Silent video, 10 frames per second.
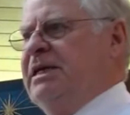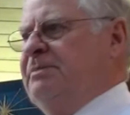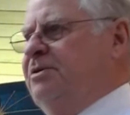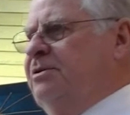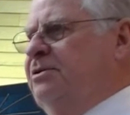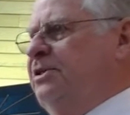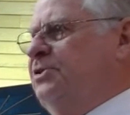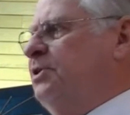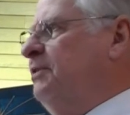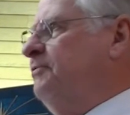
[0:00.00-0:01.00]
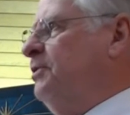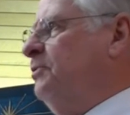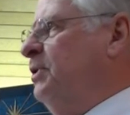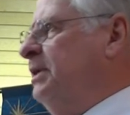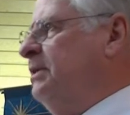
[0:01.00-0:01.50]
people discover
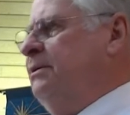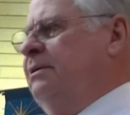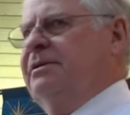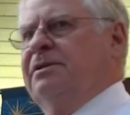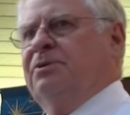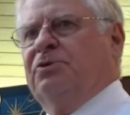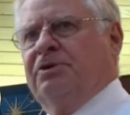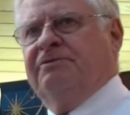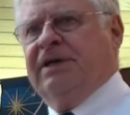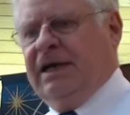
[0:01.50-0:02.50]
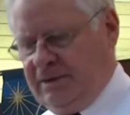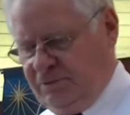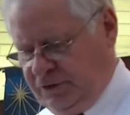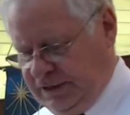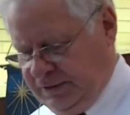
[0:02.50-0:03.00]
what the Word of
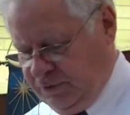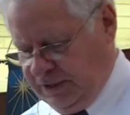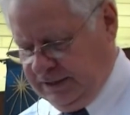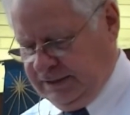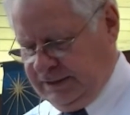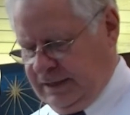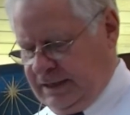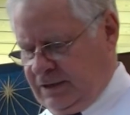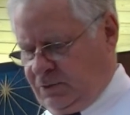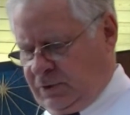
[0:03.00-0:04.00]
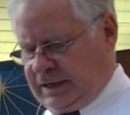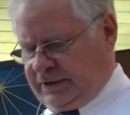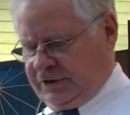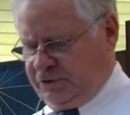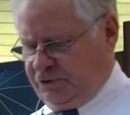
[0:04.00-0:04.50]
God really was,
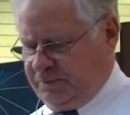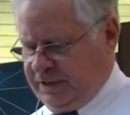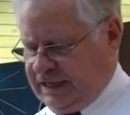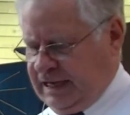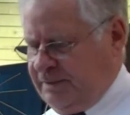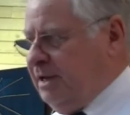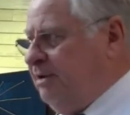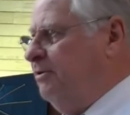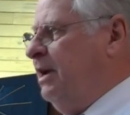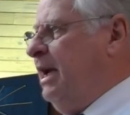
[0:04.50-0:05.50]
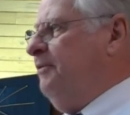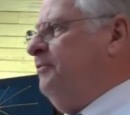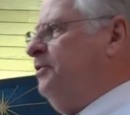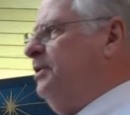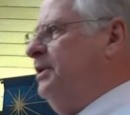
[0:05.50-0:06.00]
while the group that came in
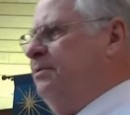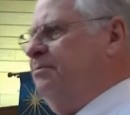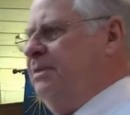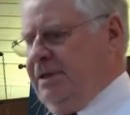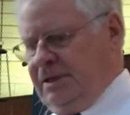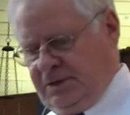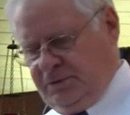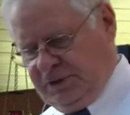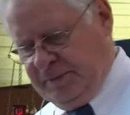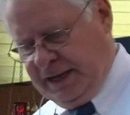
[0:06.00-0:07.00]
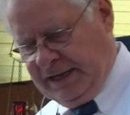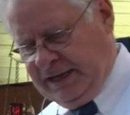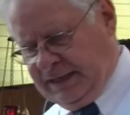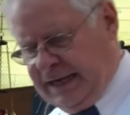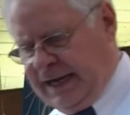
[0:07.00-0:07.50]
after him was
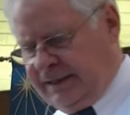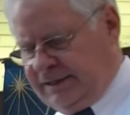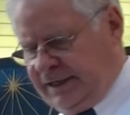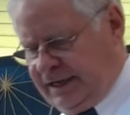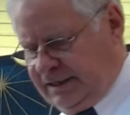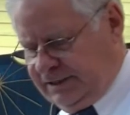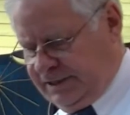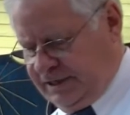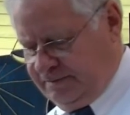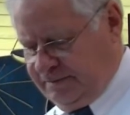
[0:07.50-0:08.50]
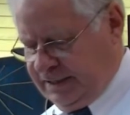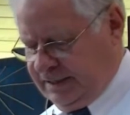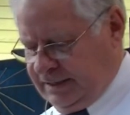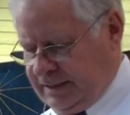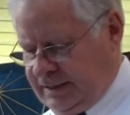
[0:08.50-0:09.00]
making attacks against him.
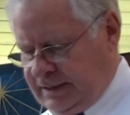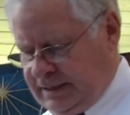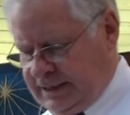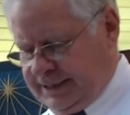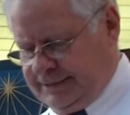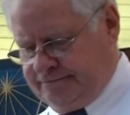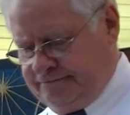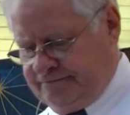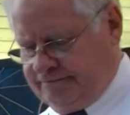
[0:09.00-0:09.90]
Um,